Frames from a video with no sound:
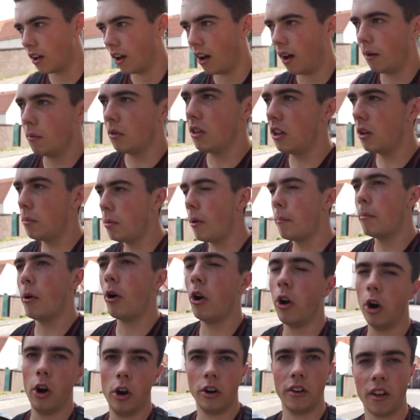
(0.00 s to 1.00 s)
I'm a little bit
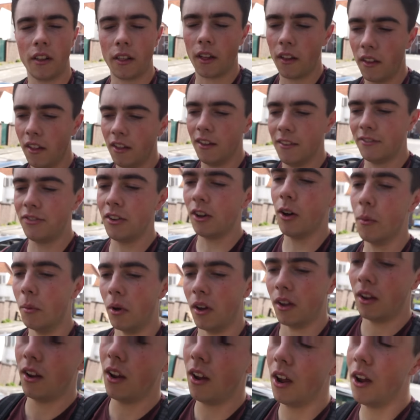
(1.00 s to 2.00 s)
butthurt that I didn't film
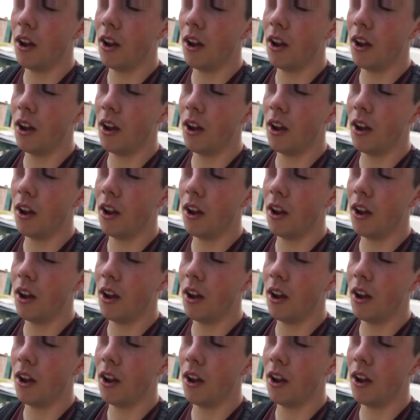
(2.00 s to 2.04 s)
it.